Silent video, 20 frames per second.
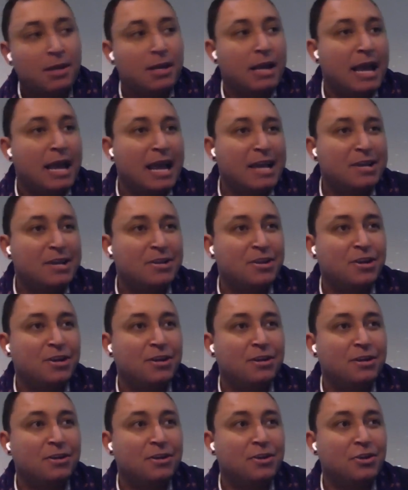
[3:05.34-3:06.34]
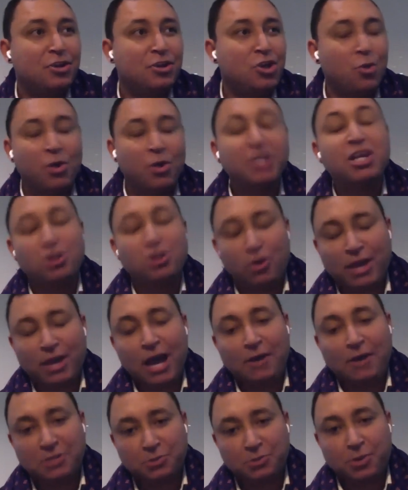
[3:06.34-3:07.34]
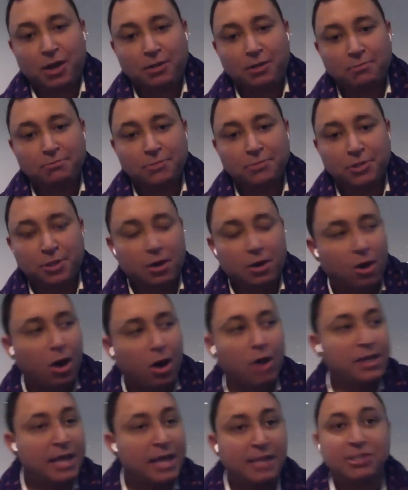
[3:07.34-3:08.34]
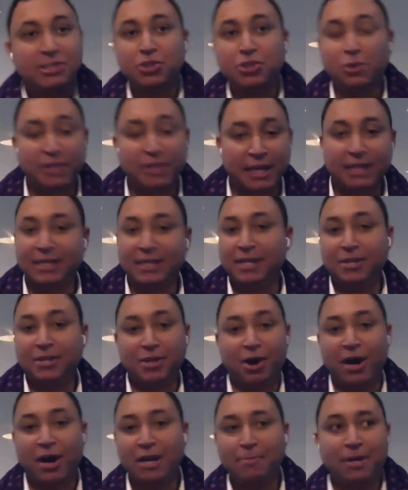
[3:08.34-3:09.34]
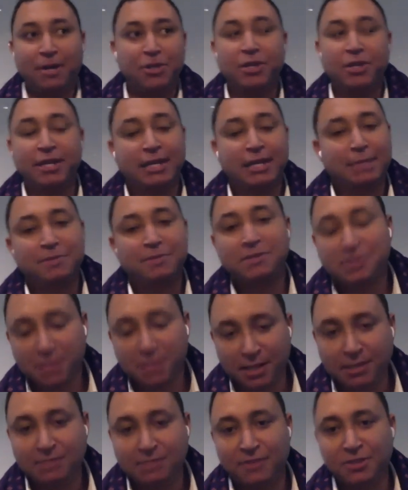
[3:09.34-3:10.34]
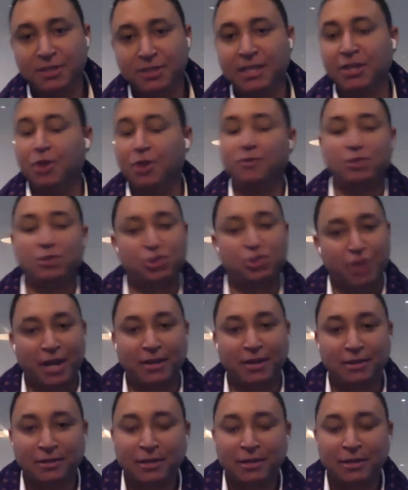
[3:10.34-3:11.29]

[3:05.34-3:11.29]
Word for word: And you're working long hours as well. You know, yes, you're getting at nine, but you're getting up at six. Then you're getting on the train.